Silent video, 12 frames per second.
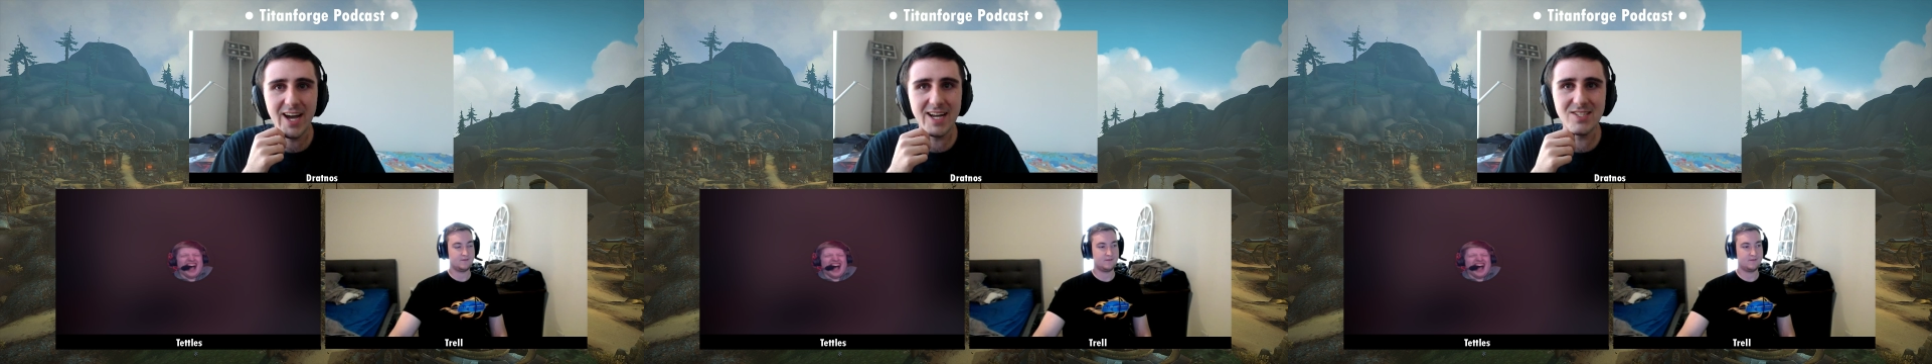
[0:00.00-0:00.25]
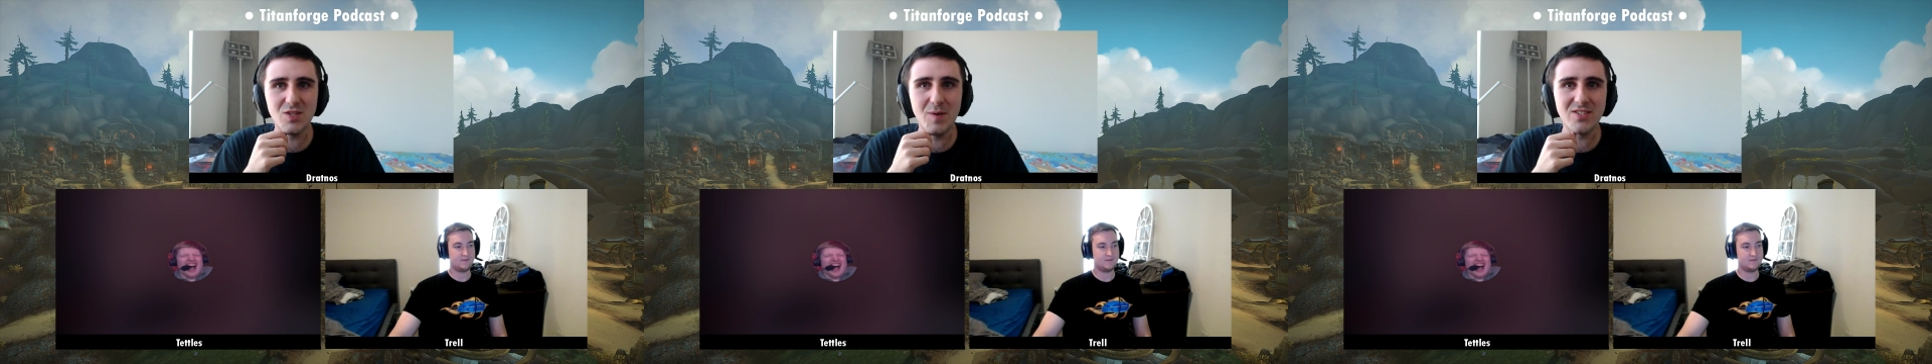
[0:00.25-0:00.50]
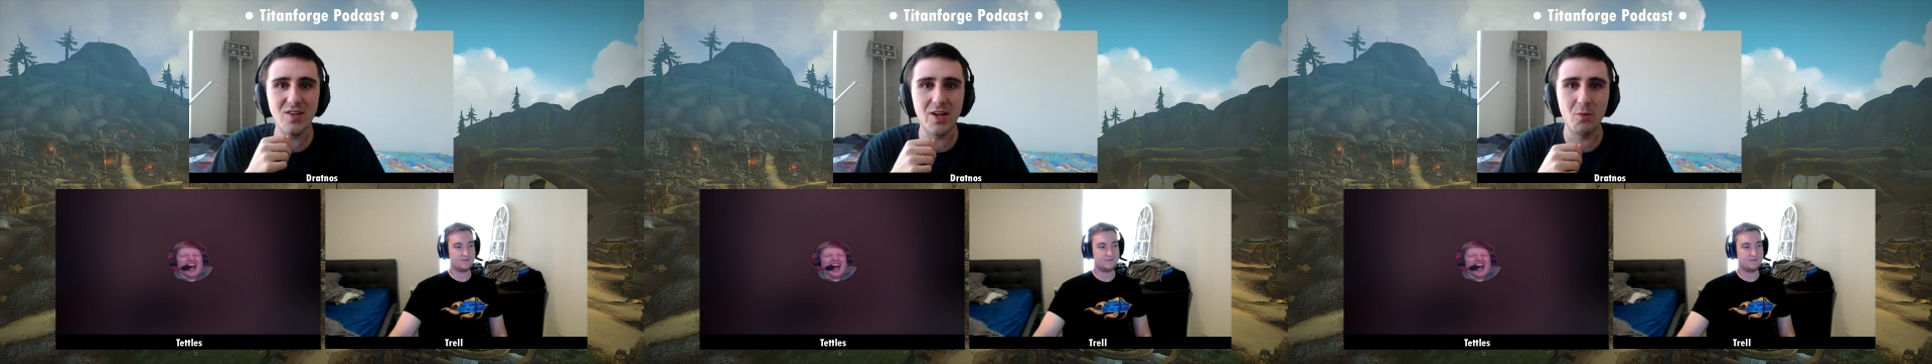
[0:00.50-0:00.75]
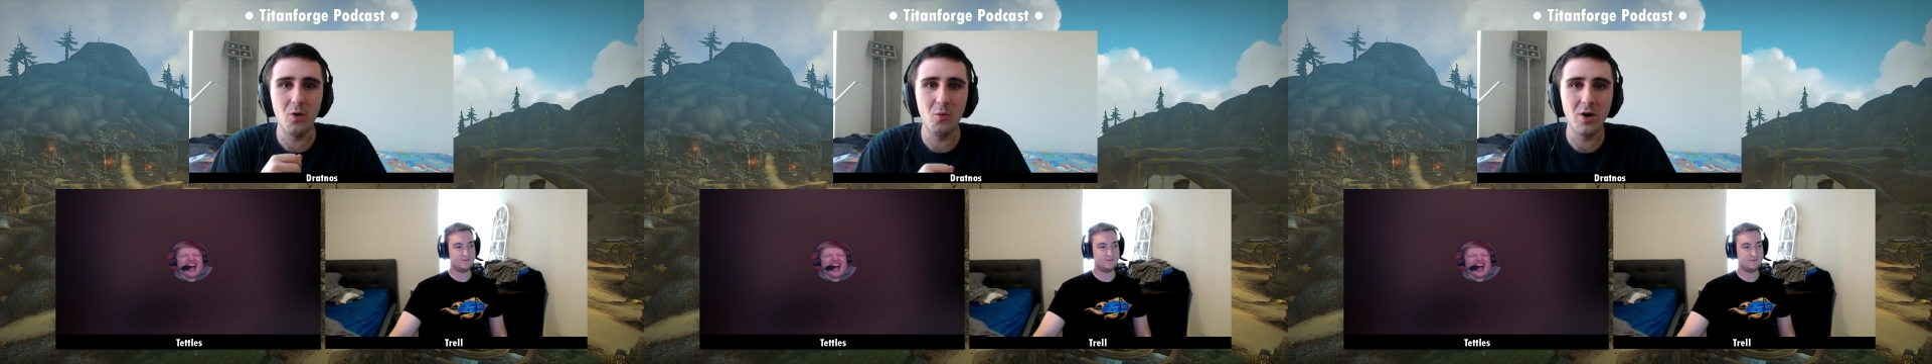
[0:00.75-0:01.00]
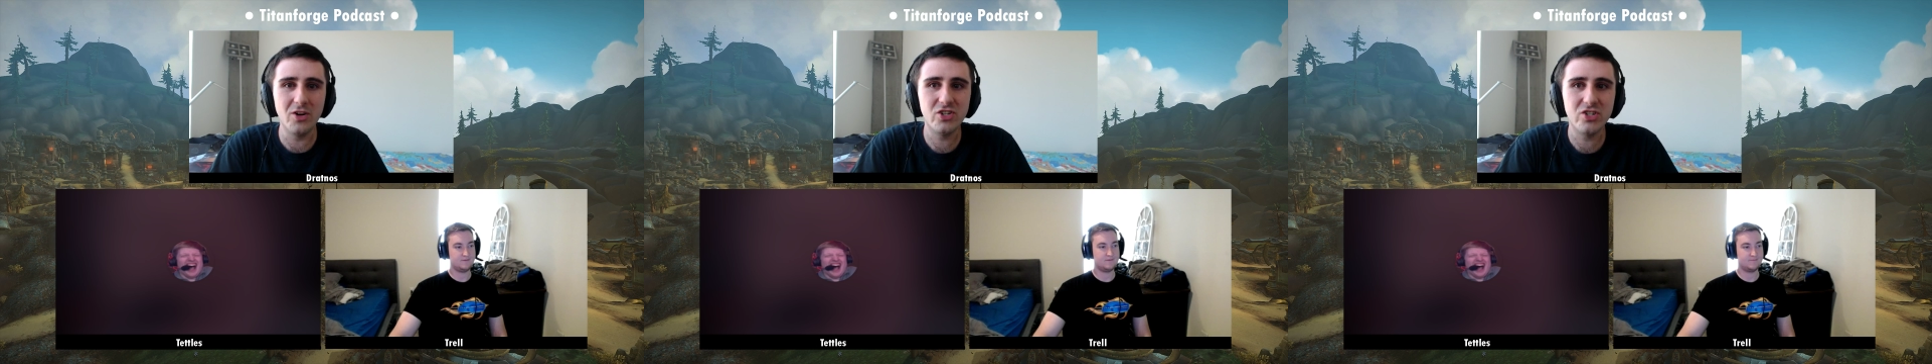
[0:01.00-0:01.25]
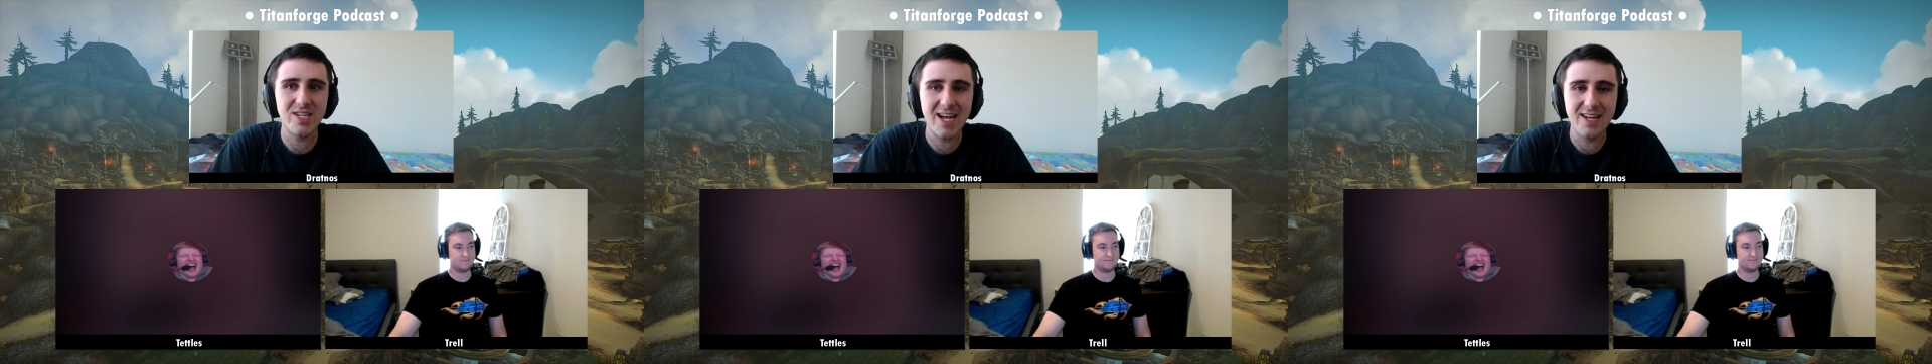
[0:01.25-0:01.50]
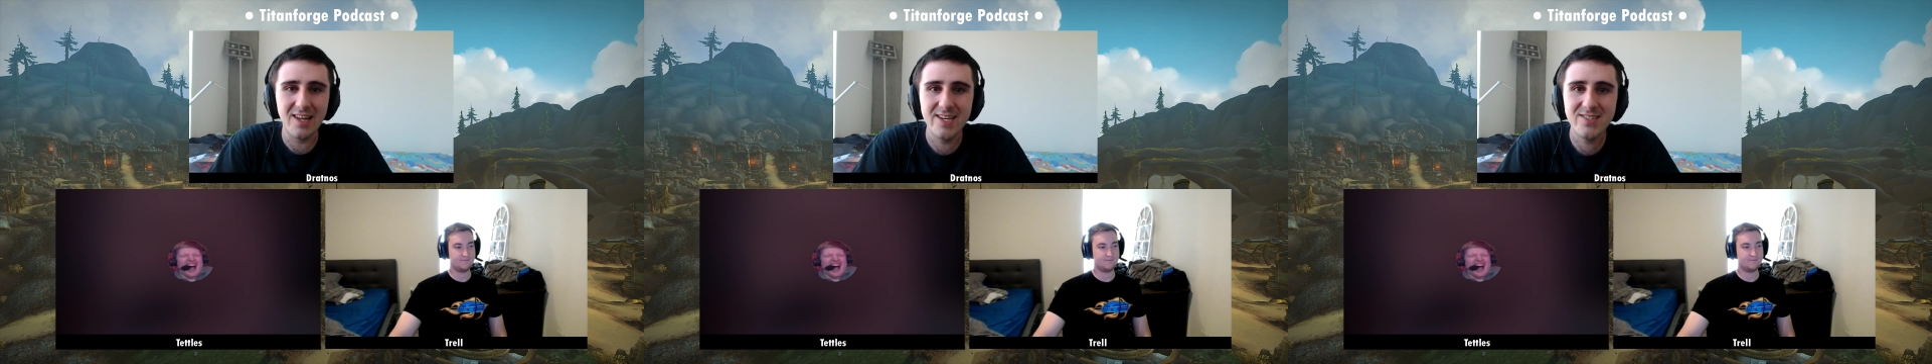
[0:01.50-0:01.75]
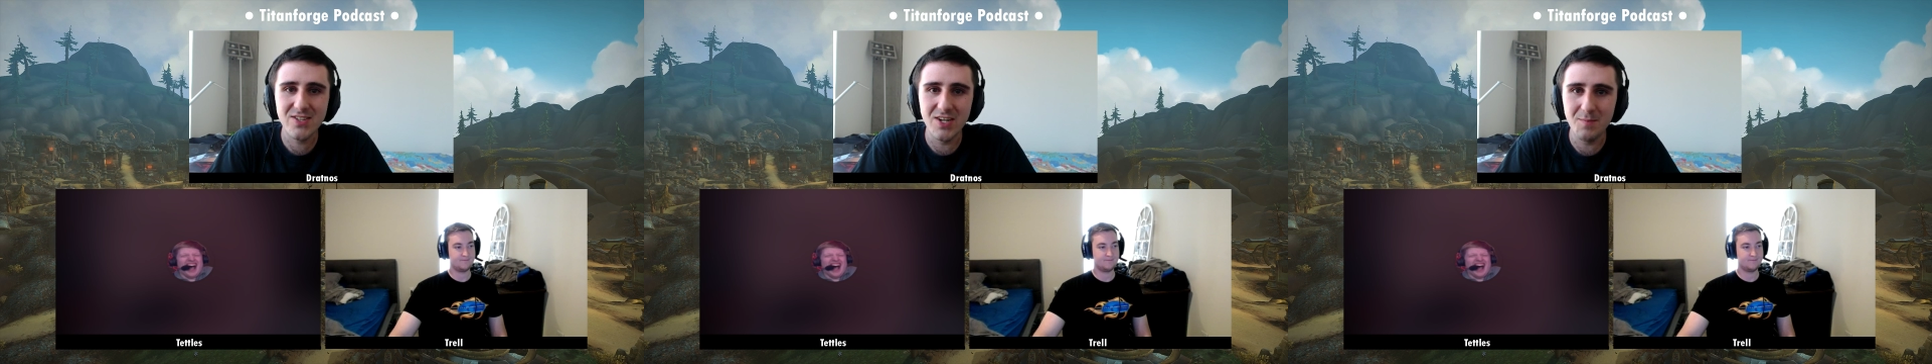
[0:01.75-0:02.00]
I guess it depends. Like, where's your second
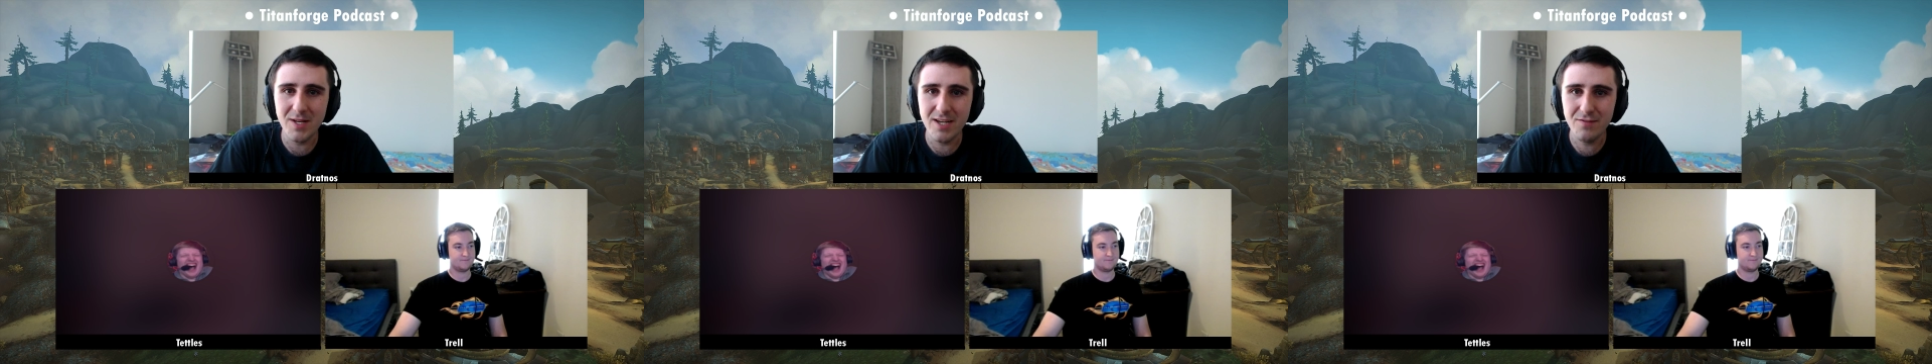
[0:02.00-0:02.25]
lust going to be